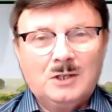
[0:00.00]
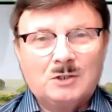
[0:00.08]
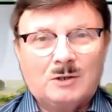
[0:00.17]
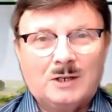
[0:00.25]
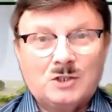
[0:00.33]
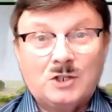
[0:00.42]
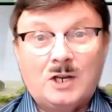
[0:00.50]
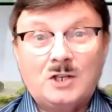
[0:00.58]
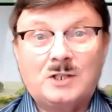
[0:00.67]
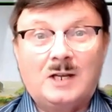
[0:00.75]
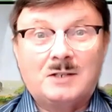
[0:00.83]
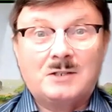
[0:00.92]

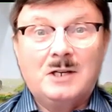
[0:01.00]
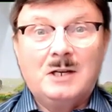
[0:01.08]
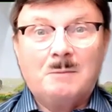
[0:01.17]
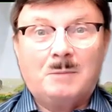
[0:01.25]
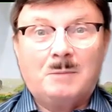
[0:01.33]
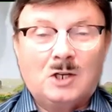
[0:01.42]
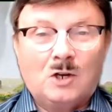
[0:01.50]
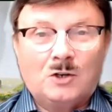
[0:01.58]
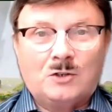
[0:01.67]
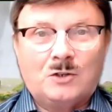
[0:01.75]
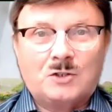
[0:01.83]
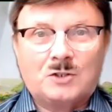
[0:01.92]
that by
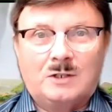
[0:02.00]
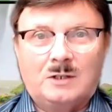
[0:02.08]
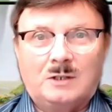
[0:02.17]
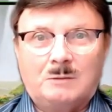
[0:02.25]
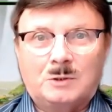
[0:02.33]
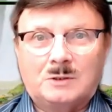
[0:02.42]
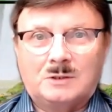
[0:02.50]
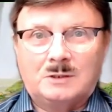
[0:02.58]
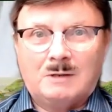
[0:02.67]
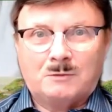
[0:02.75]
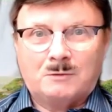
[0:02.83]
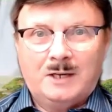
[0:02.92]
cunningness with the
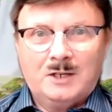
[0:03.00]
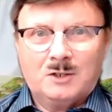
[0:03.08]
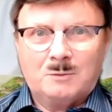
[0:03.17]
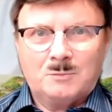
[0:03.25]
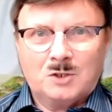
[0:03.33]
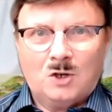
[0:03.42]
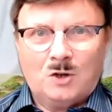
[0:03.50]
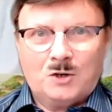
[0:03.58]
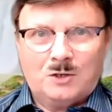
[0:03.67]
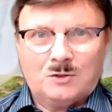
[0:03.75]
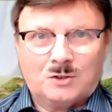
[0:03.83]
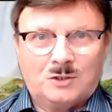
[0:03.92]
referendums,
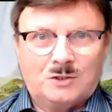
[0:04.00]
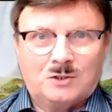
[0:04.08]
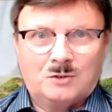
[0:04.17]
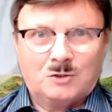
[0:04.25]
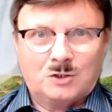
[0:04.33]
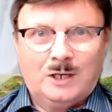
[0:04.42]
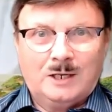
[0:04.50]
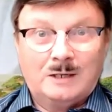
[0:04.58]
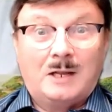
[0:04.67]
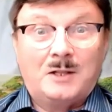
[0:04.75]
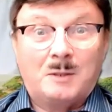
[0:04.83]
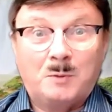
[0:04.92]
cunningness into signing,
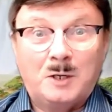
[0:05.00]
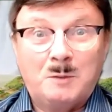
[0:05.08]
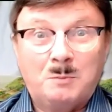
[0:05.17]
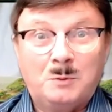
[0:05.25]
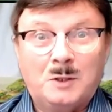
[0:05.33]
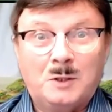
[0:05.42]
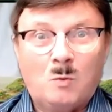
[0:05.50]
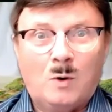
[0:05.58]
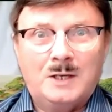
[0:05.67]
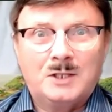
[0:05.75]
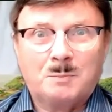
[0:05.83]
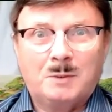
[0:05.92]
and the people, the
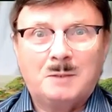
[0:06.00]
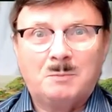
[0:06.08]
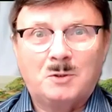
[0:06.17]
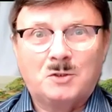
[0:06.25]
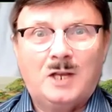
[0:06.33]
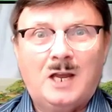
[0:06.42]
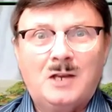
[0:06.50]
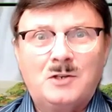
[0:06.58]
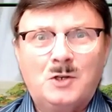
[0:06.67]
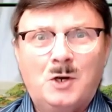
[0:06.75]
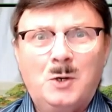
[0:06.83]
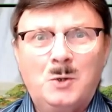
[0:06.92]
wise people, said
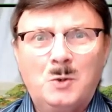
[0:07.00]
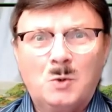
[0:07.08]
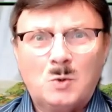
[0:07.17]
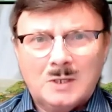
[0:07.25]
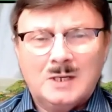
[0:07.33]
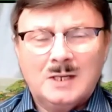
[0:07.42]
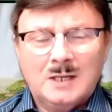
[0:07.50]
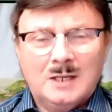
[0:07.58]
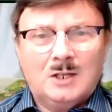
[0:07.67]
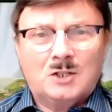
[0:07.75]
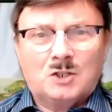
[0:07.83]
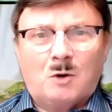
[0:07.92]
no.
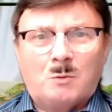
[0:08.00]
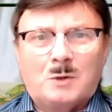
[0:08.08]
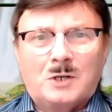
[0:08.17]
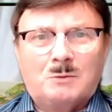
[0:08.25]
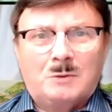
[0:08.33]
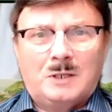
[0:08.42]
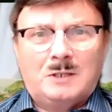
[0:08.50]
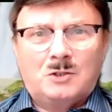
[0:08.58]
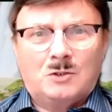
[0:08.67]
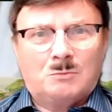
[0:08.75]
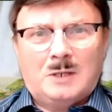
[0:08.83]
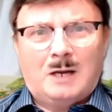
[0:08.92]
So
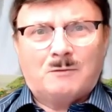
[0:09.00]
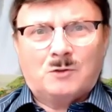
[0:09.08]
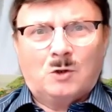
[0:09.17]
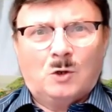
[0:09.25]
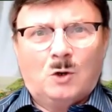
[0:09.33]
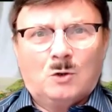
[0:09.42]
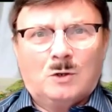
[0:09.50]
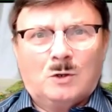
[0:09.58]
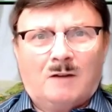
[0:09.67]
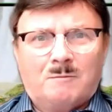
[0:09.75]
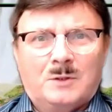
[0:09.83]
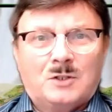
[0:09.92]
we have no local
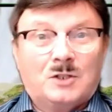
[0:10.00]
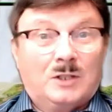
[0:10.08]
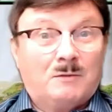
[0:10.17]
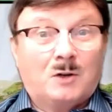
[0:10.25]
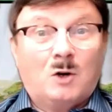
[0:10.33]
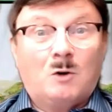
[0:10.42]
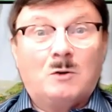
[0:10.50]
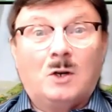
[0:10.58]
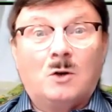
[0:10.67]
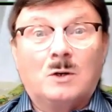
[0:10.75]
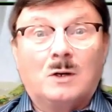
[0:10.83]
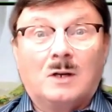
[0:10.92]
governments. They have a
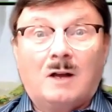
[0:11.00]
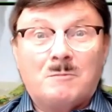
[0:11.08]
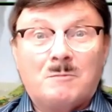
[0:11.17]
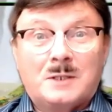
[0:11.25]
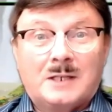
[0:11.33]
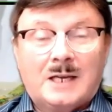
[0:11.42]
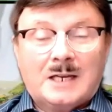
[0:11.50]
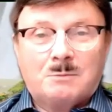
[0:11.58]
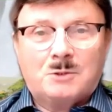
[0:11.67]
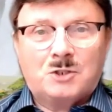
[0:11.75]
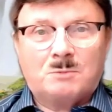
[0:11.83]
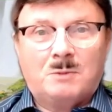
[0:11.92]
local government act,
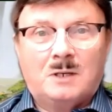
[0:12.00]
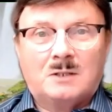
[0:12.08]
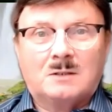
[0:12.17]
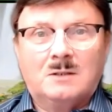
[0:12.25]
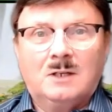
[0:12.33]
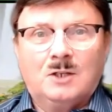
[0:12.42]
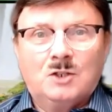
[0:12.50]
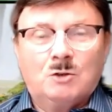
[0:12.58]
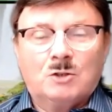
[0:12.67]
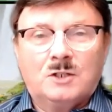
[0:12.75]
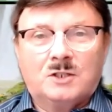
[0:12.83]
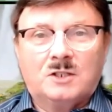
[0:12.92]
which is about as
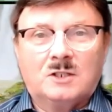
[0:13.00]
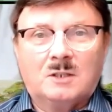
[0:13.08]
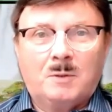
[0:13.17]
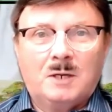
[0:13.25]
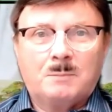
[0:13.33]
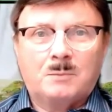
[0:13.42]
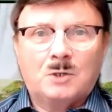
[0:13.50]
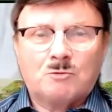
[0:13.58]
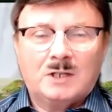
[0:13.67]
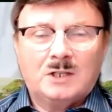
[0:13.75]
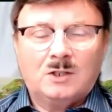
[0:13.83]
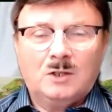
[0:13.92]
useless as the paper is
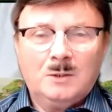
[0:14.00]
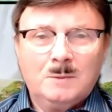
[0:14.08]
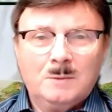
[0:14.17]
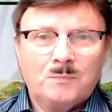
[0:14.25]
written on.